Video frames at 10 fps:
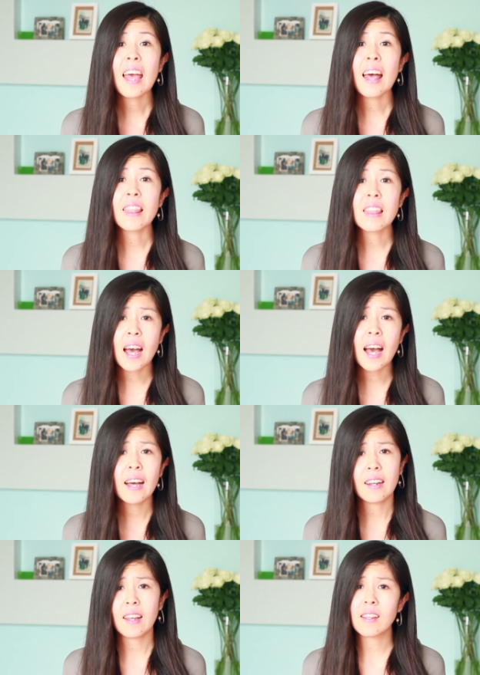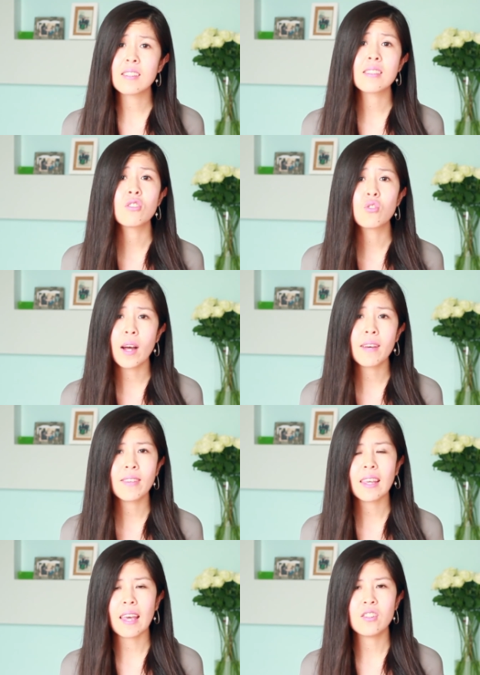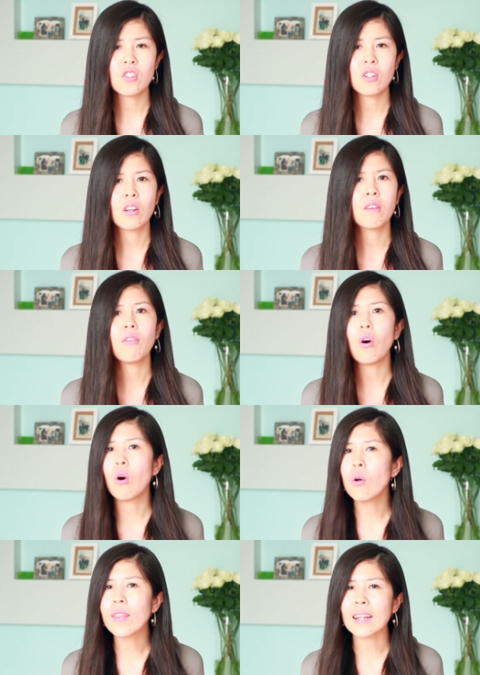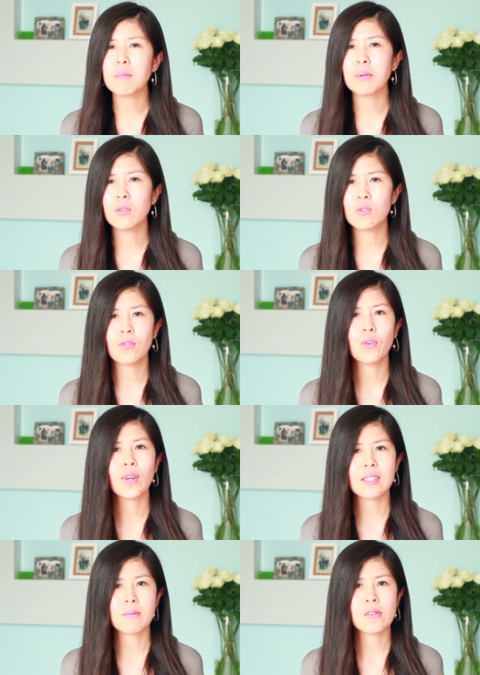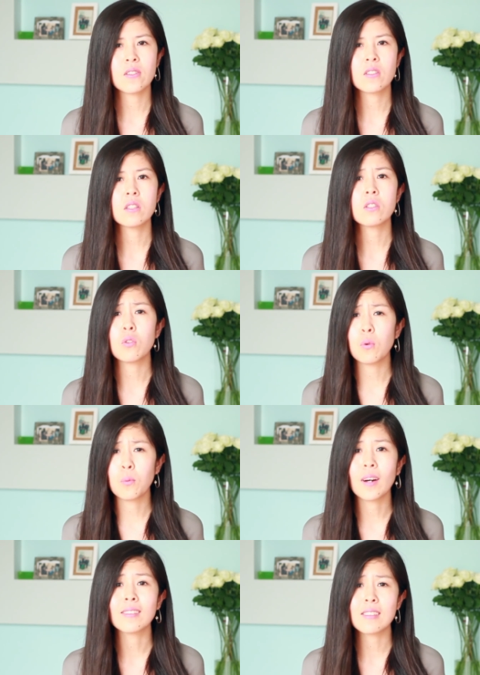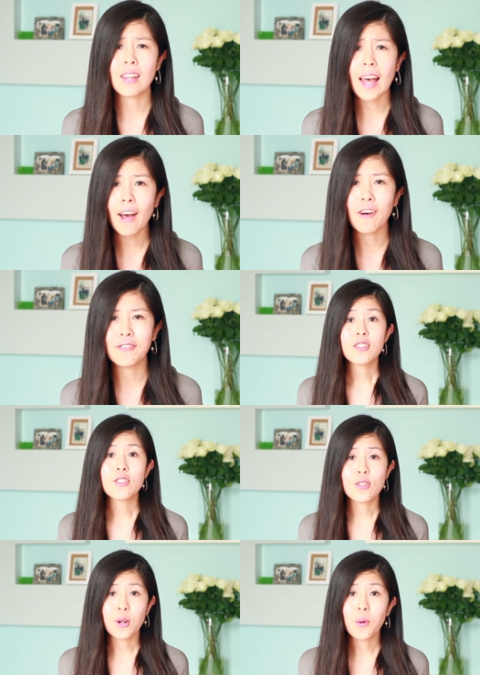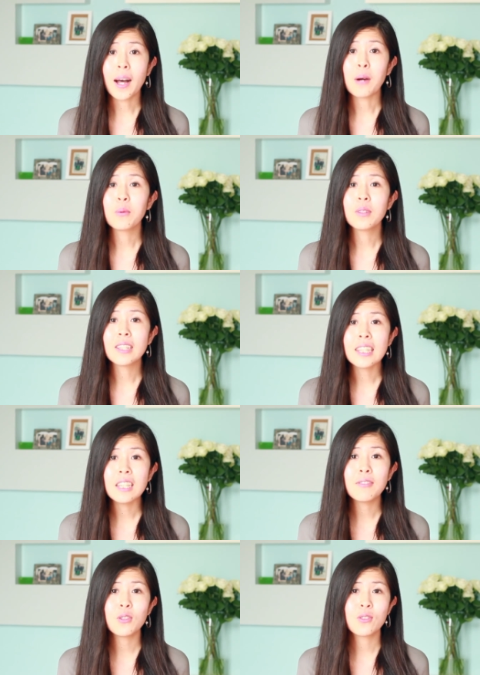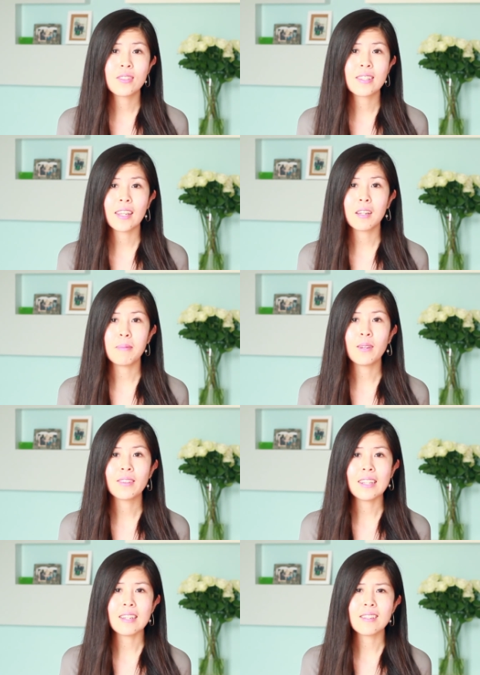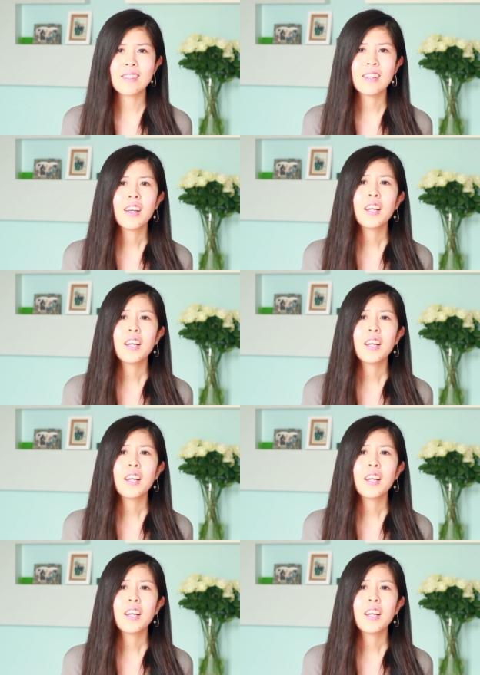And that is the driving engine of all that beautiful experiences you want to have. So I will leave you to think about this.